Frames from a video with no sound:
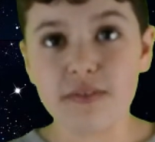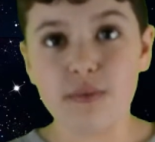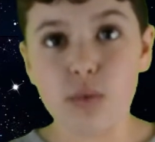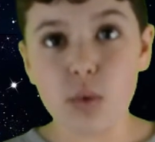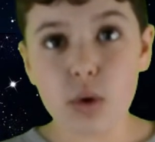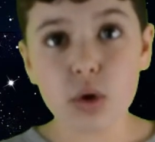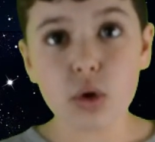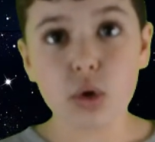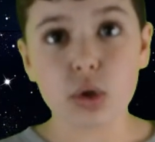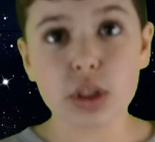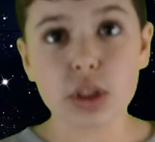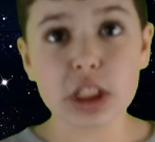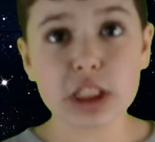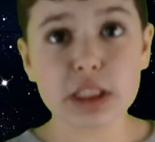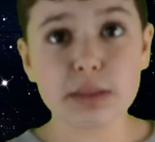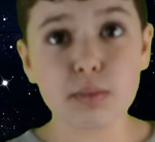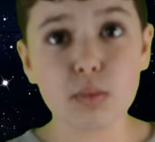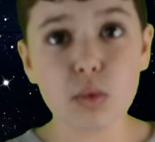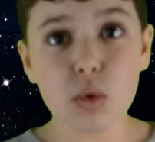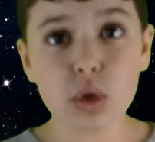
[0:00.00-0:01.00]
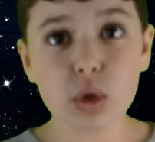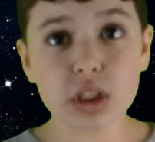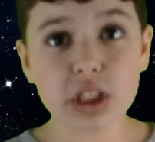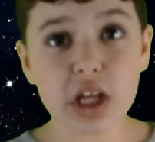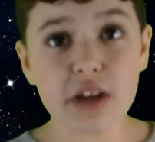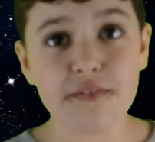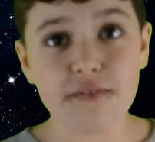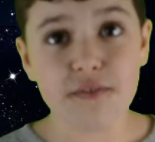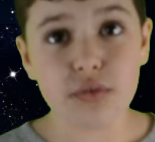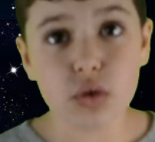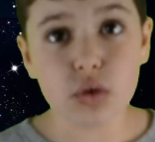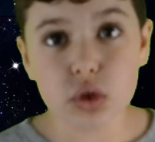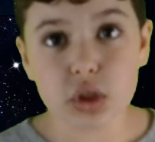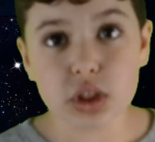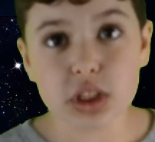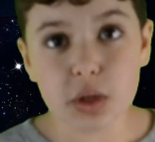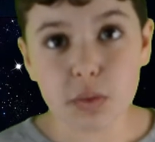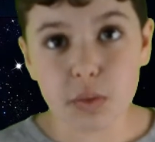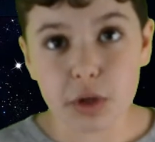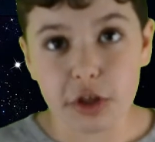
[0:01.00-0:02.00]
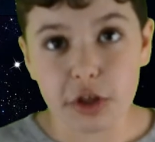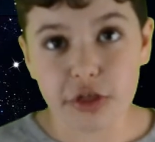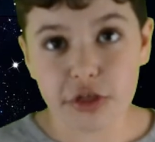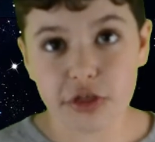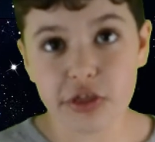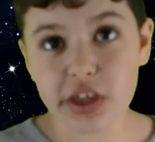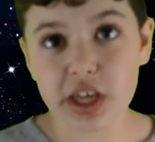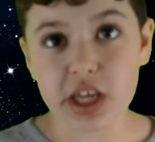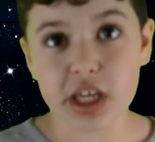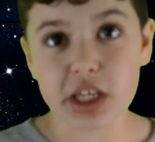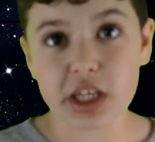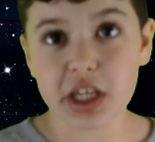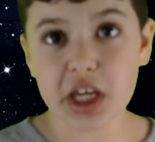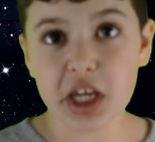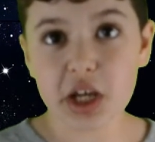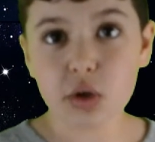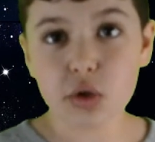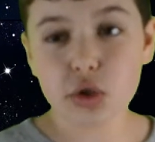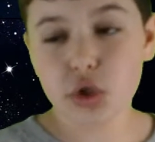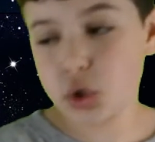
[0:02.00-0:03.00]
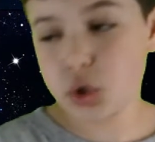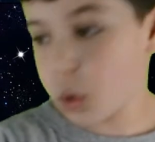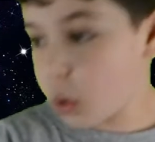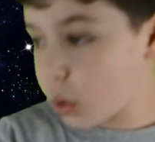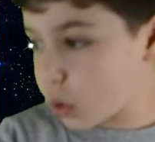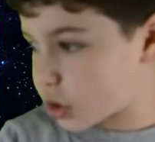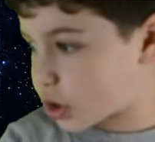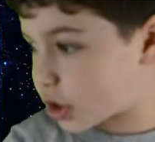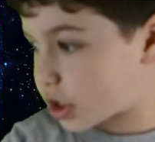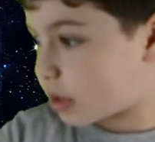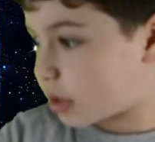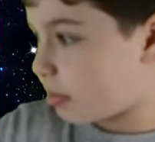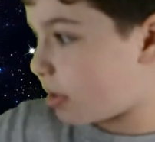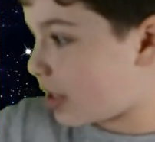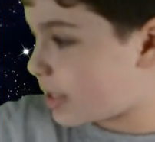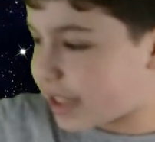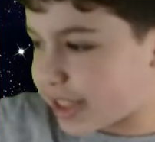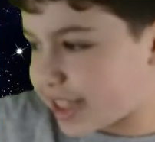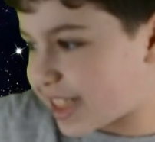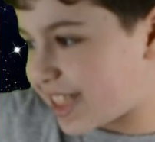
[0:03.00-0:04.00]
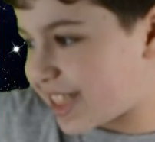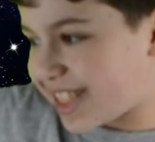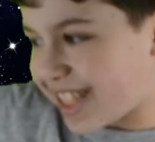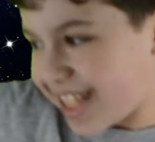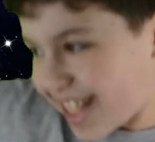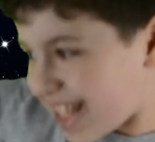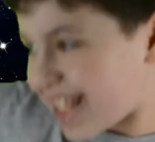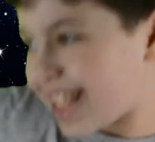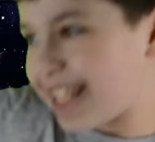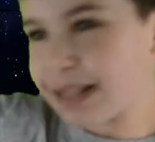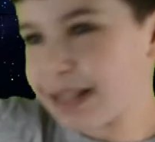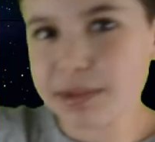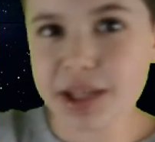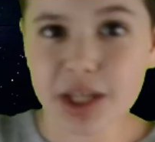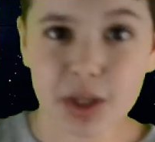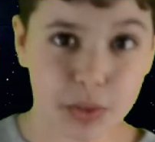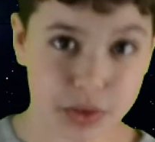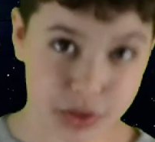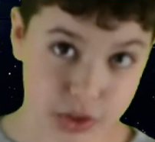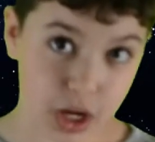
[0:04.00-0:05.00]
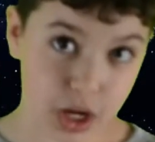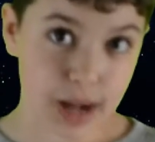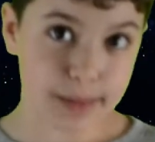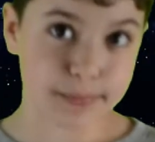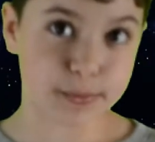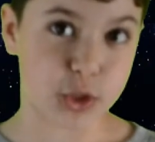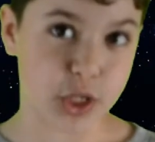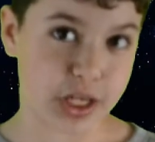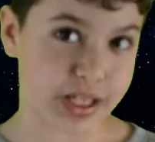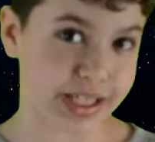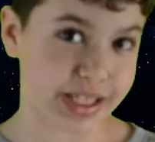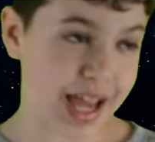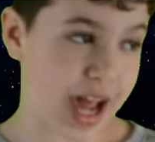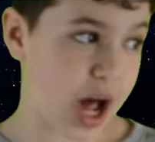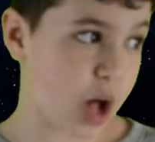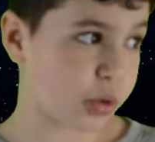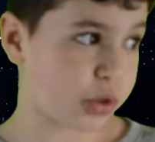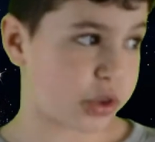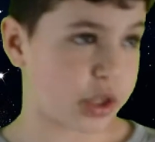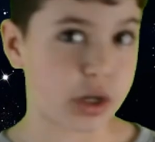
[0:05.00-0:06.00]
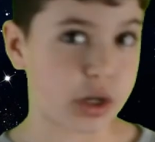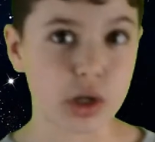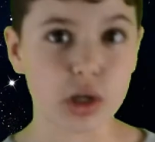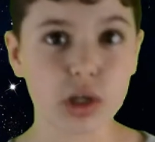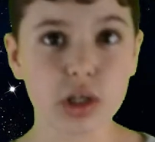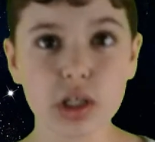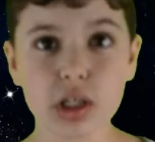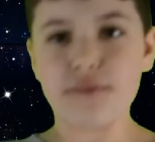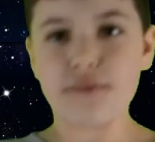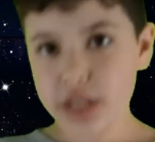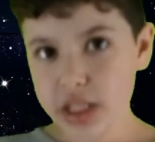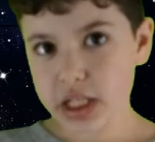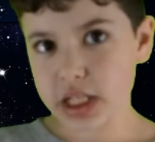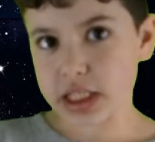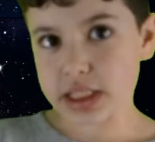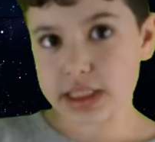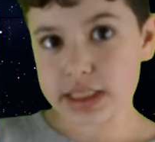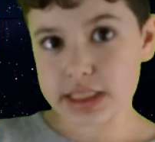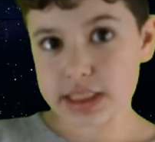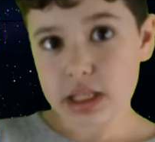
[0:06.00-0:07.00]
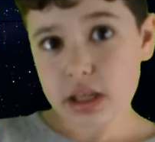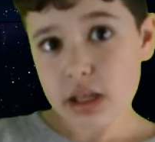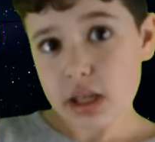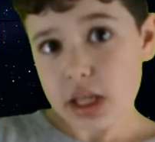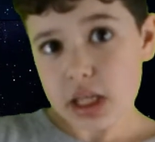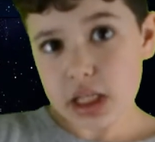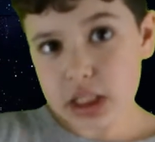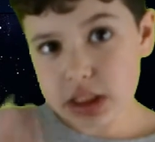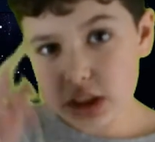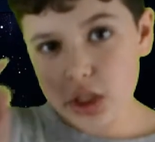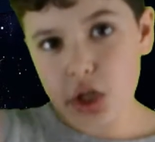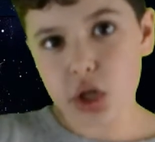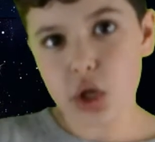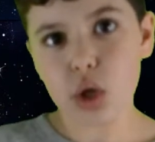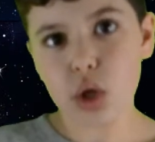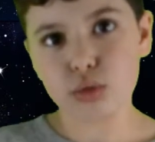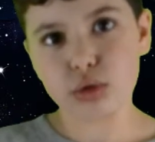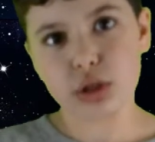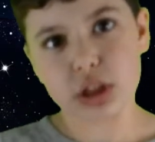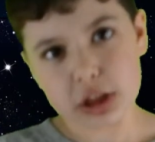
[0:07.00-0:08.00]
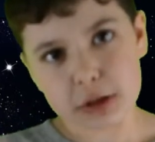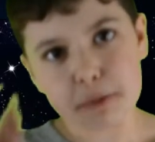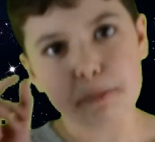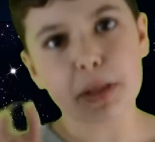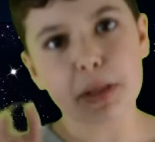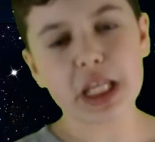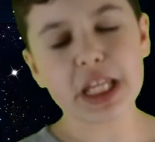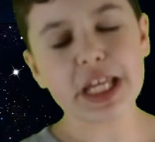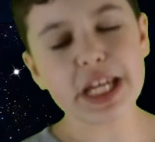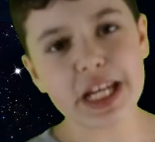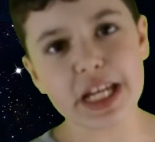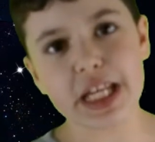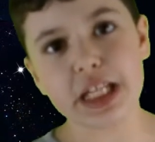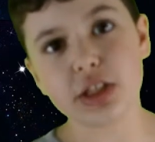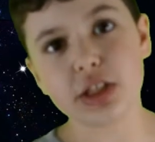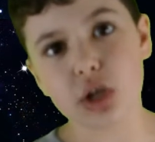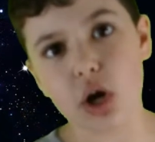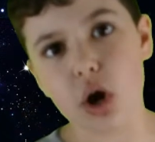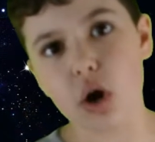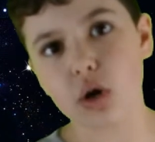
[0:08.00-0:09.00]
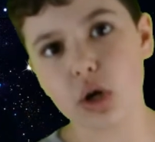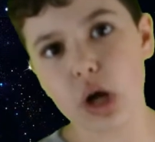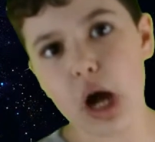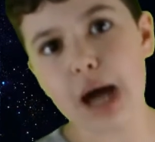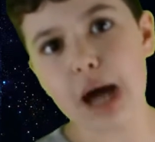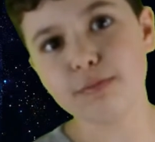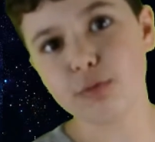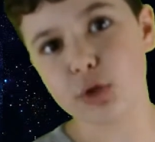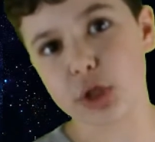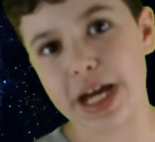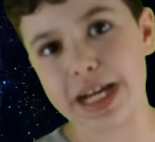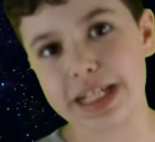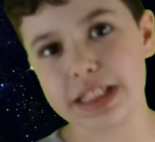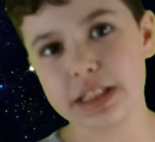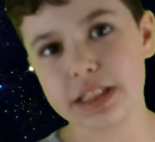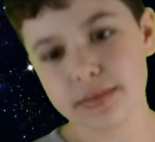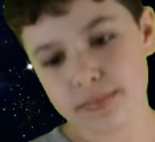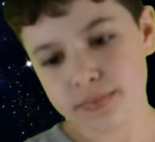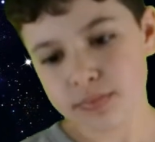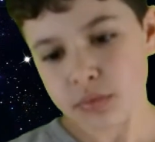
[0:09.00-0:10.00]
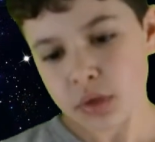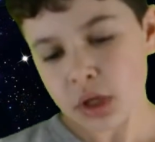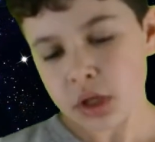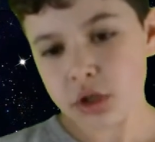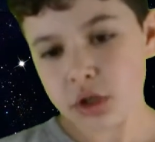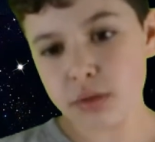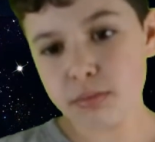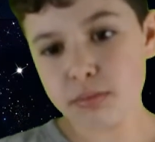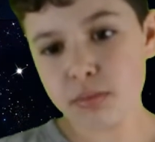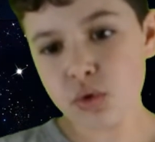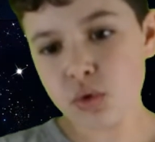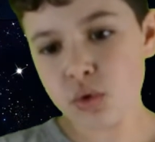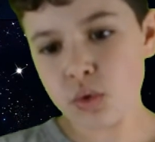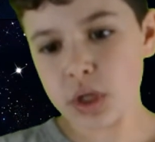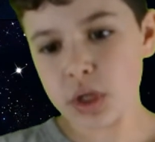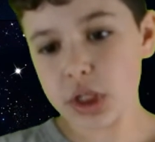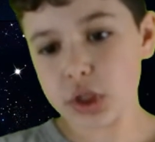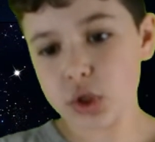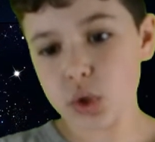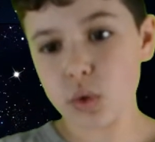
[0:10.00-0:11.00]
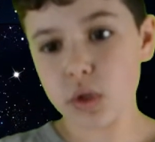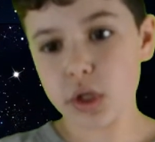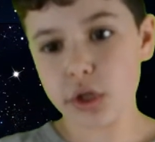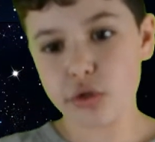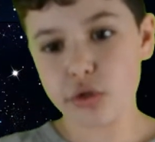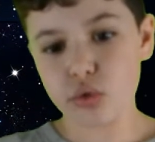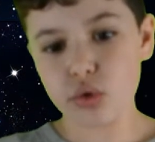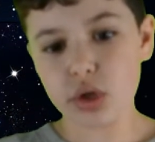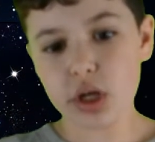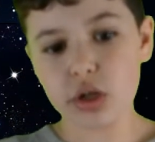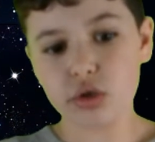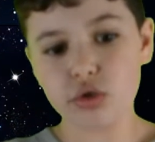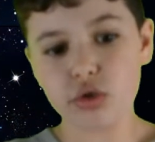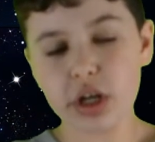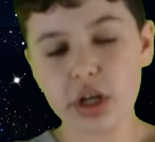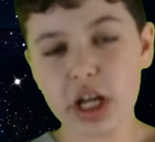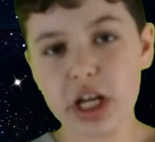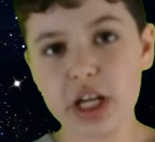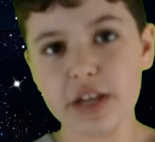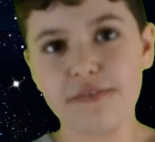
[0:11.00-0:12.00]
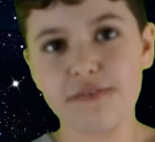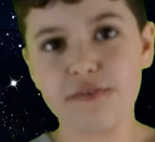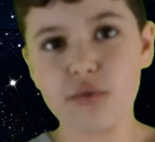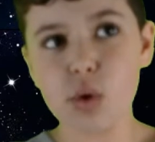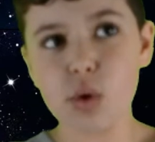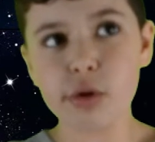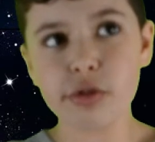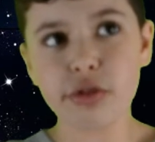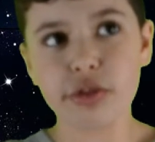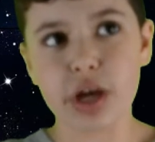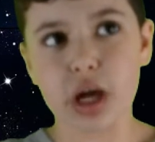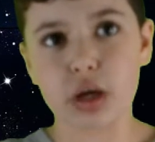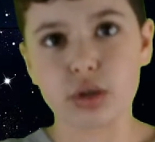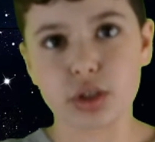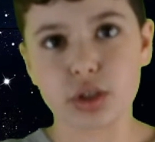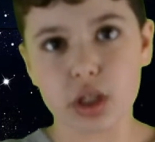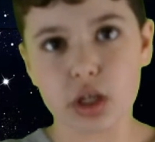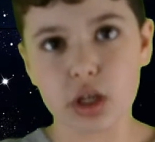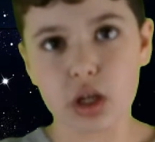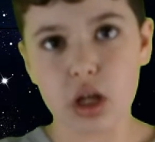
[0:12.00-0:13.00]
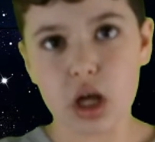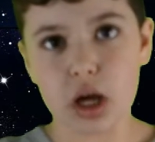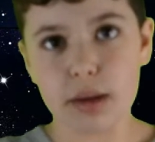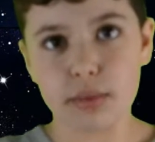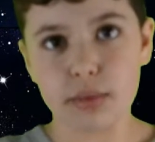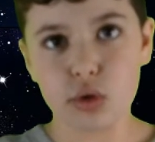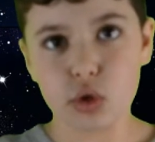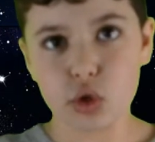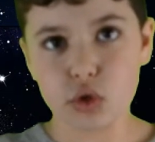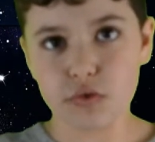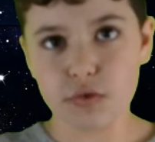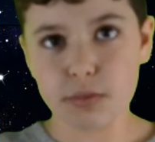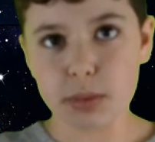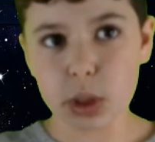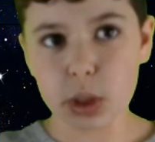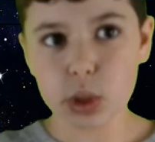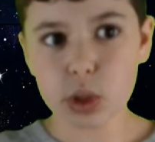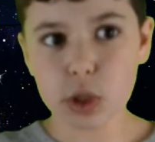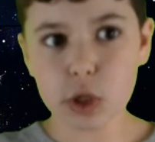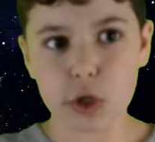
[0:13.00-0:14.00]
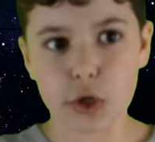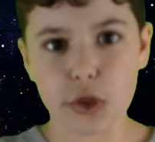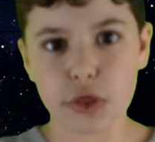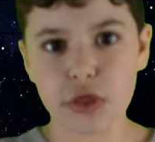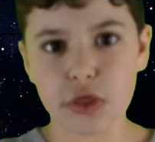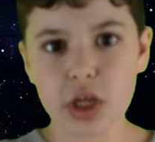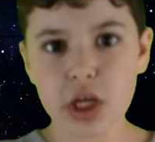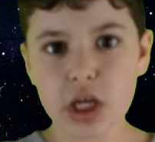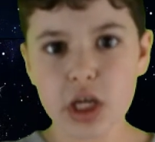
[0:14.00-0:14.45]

world is more diverse than we think, and our solar system is teeming with objects out there. Venus is the closest planet to our object. The moon is only 384,000 kilometers from our Earth.